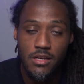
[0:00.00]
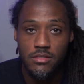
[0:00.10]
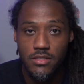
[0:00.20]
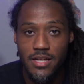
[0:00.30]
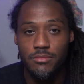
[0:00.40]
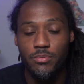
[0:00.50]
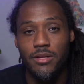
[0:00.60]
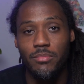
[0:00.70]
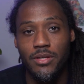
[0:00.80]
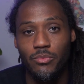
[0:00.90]
So that's a
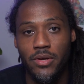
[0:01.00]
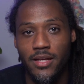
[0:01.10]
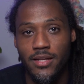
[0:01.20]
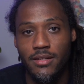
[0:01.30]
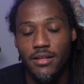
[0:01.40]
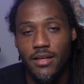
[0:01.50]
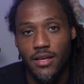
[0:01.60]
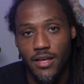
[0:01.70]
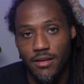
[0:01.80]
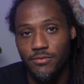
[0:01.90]
pretty big win
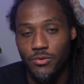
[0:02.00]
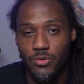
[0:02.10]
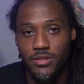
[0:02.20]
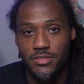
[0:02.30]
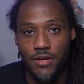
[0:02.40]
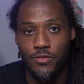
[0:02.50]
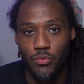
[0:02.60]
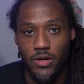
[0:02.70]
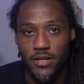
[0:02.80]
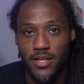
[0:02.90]
if you are a service
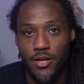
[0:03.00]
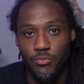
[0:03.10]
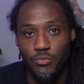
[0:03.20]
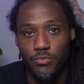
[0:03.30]
worker that